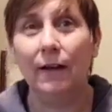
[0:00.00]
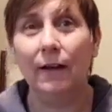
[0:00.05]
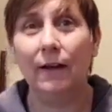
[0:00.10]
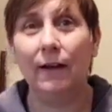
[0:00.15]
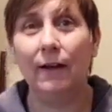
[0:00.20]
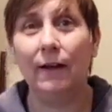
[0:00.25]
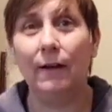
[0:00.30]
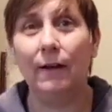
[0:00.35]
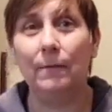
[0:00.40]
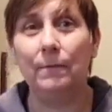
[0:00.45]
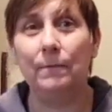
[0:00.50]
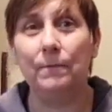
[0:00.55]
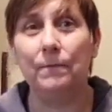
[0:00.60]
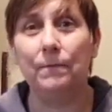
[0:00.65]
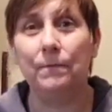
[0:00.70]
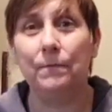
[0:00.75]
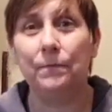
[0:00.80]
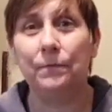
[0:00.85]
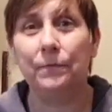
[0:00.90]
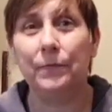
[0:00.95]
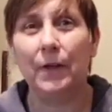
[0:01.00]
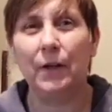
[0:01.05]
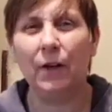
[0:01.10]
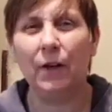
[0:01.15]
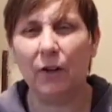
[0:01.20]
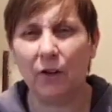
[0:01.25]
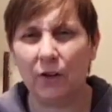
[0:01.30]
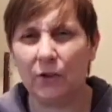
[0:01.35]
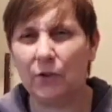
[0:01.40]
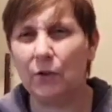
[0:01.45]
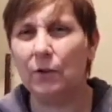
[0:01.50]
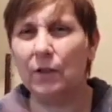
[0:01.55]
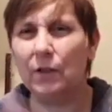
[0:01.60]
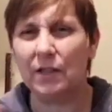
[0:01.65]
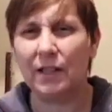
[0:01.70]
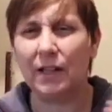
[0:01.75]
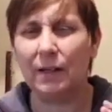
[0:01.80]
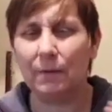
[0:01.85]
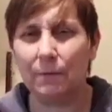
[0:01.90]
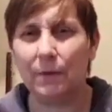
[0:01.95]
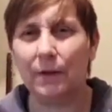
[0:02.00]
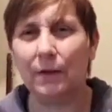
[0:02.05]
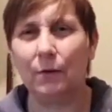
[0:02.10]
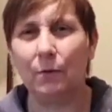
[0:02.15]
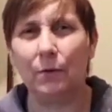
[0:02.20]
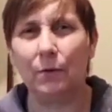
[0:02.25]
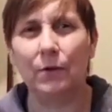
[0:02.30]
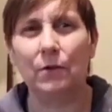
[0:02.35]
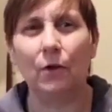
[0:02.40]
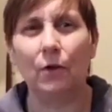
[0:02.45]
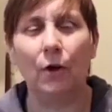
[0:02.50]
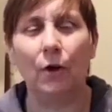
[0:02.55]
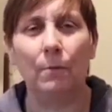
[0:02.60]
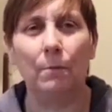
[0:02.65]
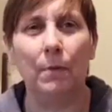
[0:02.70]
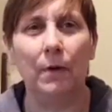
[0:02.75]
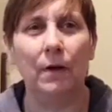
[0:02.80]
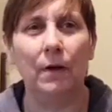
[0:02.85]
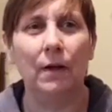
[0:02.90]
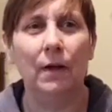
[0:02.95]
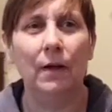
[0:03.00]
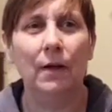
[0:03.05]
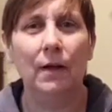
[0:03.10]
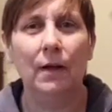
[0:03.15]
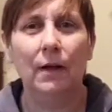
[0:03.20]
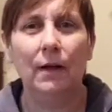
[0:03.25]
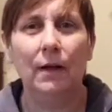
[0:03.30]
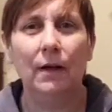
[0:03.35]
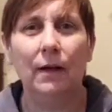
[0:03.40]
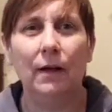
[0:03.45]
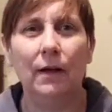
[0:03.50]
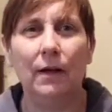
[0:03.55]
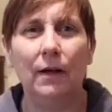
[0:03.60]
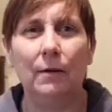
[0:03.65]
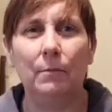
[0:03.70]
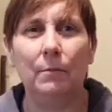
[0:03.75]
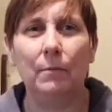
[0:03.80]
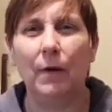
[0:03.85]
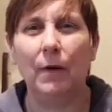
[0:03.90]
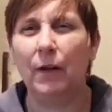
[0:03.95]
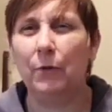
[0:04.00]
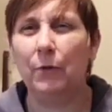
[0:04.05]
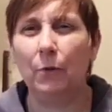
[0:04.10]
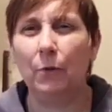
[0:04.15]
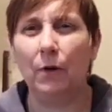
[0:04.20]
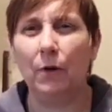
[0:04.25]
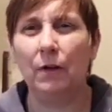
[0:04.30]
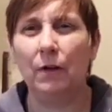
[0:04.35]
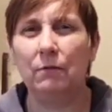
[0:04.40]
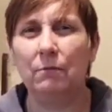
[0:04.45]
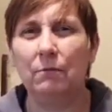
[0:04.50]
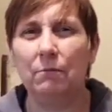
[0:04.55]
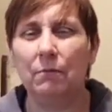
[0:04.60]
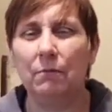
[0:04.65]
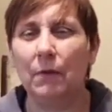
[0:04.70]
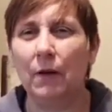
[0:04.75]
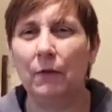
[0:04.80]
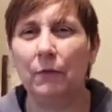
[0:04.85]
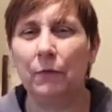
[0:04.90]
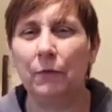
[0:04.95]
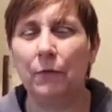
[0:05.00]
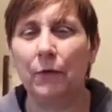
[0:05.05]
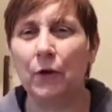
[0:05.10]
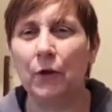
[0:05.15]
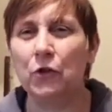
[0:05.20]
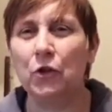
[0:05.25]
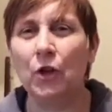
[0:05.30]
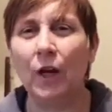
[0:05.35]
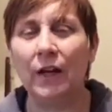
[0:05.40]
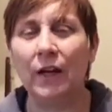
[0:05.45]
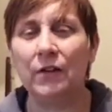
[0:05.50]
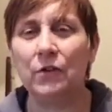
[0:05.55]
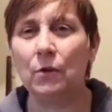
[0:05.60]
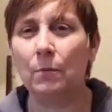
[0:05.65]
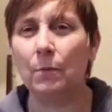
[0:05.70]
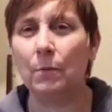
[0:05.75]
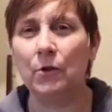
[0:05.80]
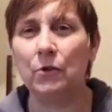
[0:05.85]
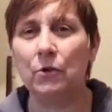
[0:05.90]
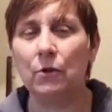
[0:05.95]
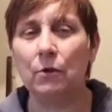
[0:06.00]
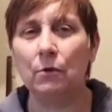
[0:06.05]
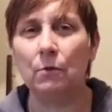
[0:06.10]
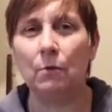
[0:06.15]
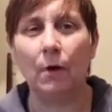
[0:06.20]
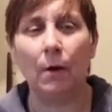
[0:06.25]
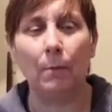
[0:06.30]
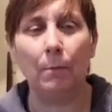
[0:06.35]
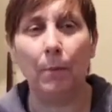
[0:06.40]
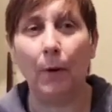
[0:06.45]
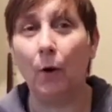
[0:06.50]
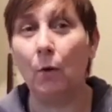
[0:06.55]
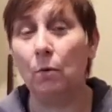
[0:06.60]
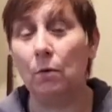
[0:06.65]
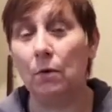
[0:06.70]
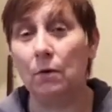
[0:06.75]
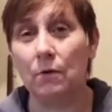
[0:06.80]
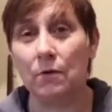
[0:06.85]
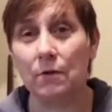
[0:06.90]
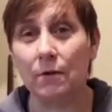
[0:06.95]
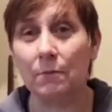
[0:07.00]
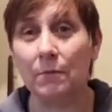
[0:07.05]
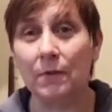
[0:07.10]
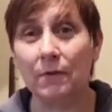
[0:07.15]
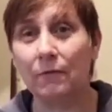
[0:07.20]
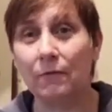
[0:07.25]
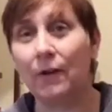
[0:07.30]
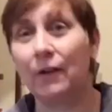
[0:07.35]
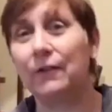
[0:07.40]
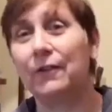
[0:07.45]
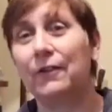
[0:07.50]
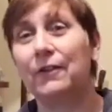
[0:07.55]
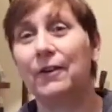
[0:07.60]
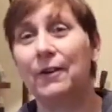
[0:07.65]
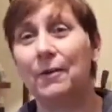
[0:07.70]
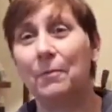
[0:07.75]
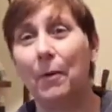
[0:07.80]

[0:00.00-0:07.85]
I don't like doing the same thing all the time, but I thought for a change I might do a bowl or something rather than a